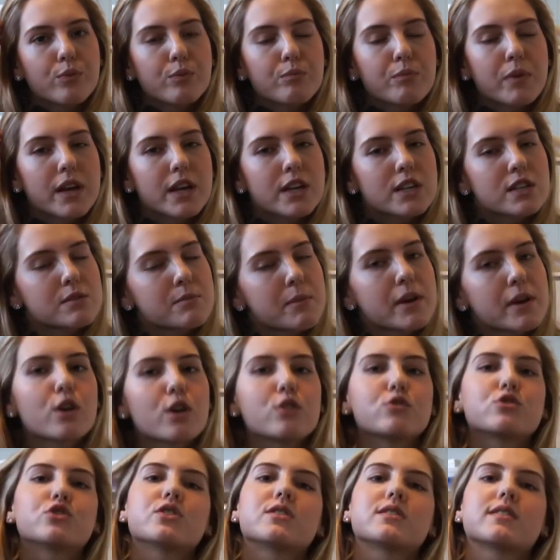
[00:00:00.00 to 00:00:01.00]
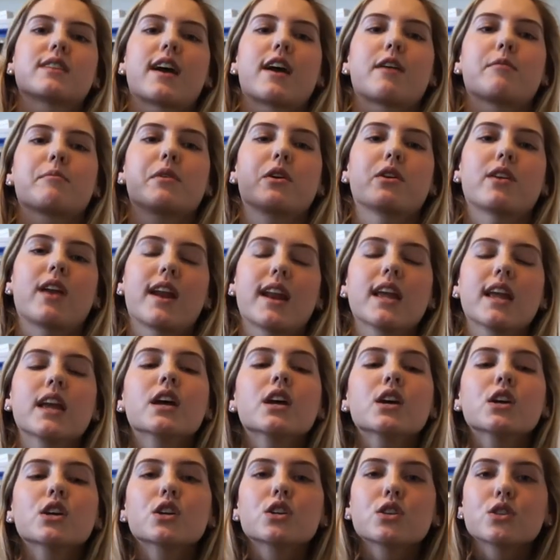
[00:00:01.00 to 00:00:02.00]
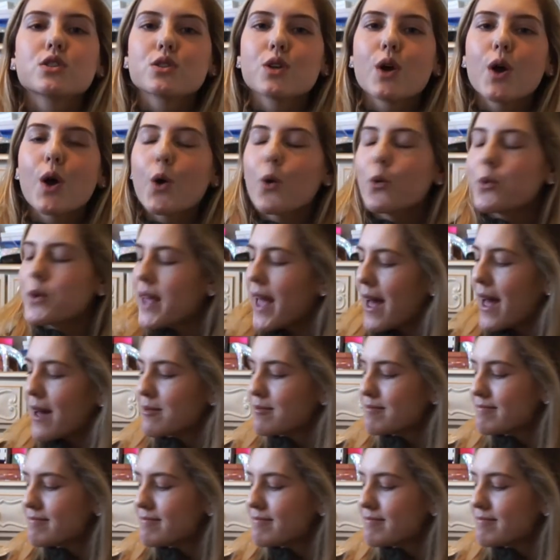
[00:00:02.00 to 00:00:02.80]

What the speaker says: because my coach doesn't have me on any. So yeah.